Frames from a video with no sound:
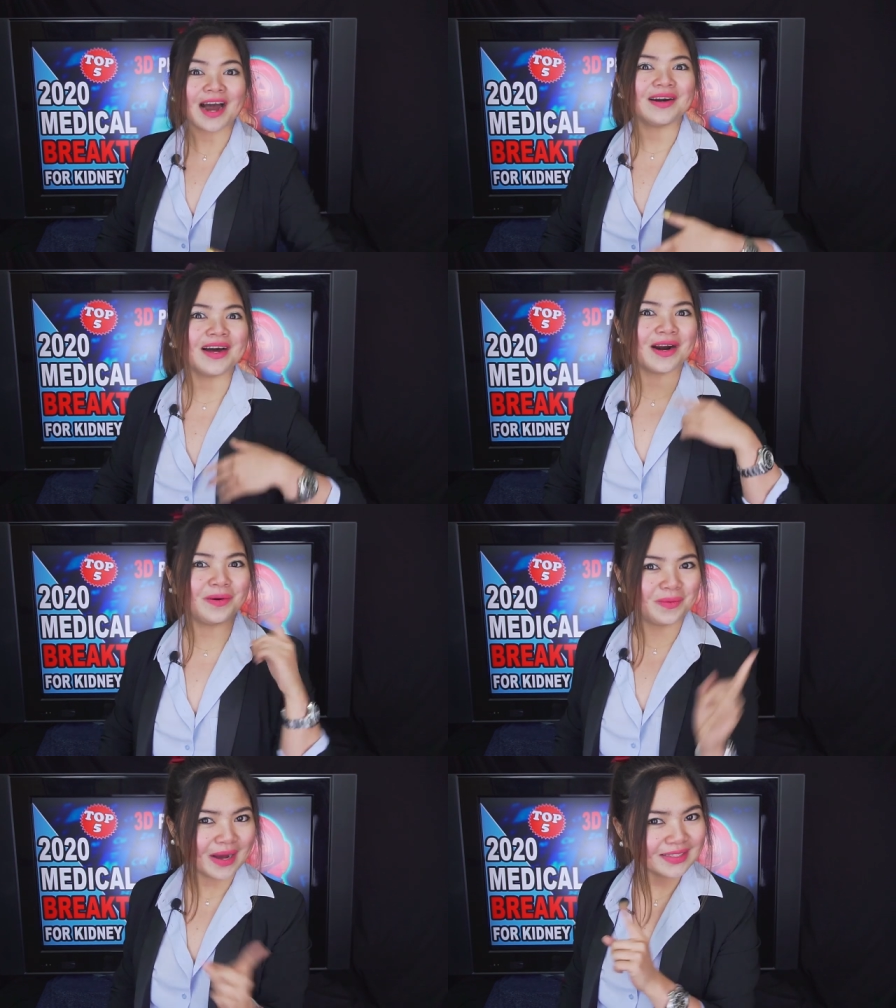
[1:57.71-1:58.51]
are
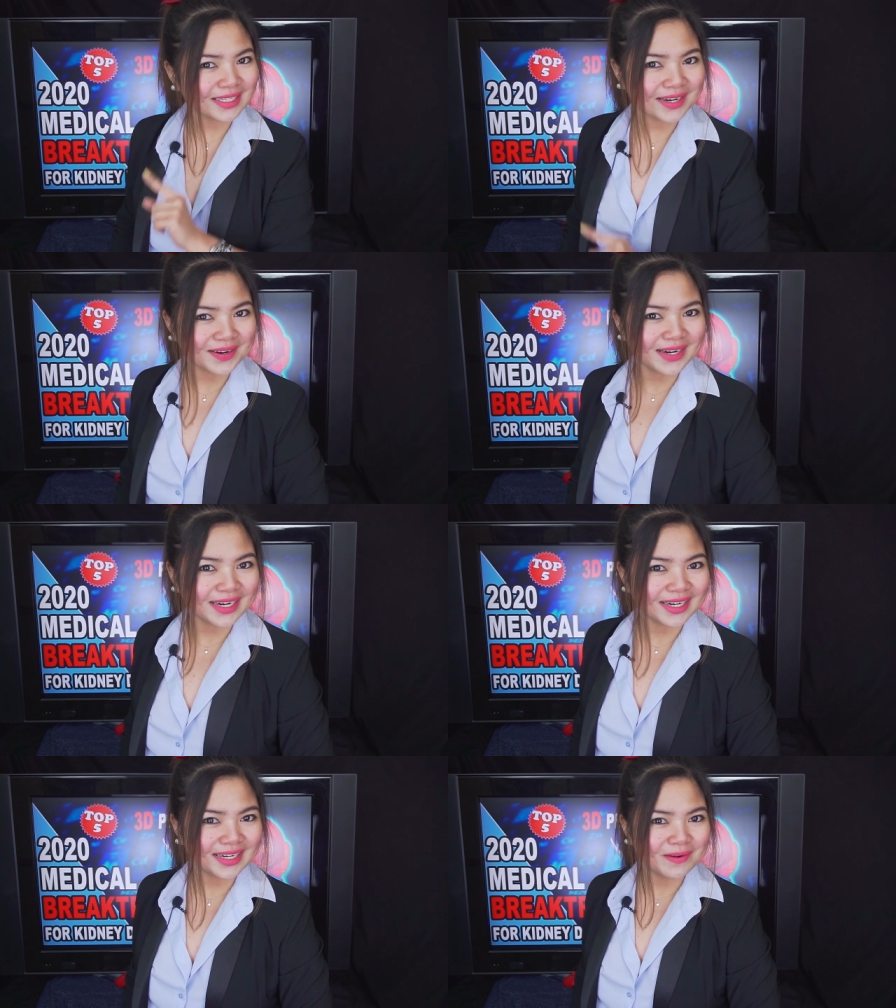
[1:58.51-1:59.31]
around the corner?